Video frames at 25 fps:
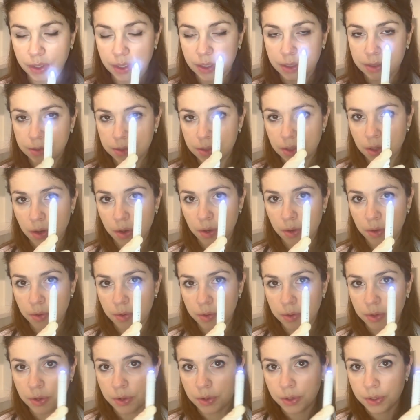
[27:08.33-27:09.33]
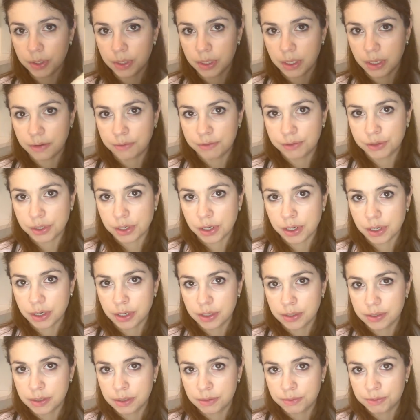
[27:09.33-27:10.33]
So your left eye
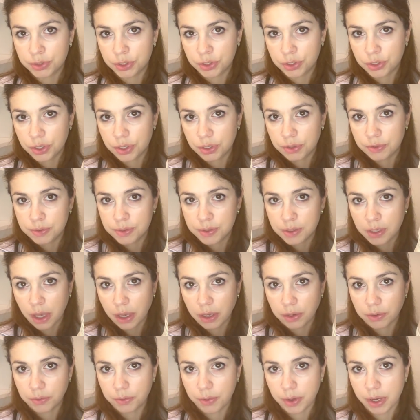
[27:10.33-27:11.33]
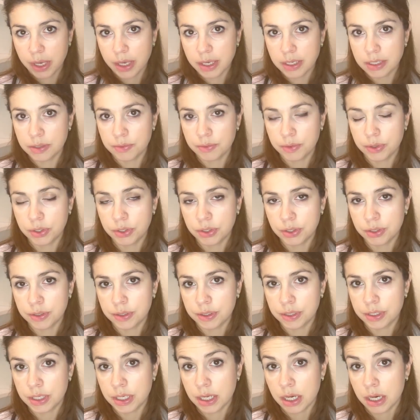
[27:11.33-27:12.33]
seems to go sideways, which
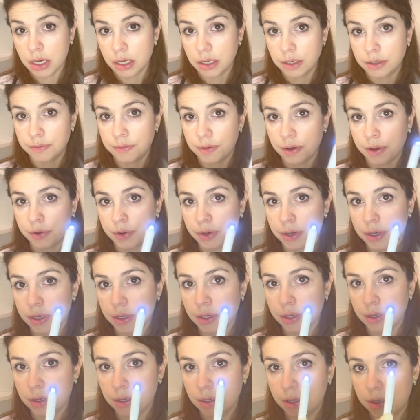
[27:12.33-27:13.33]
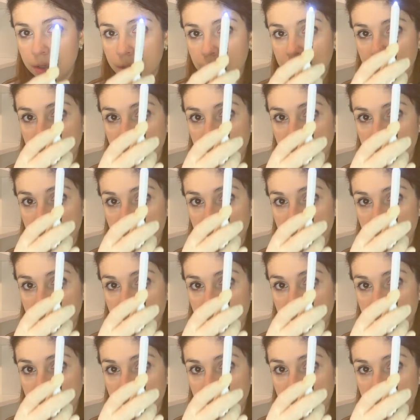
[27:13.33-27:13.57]
is not very good.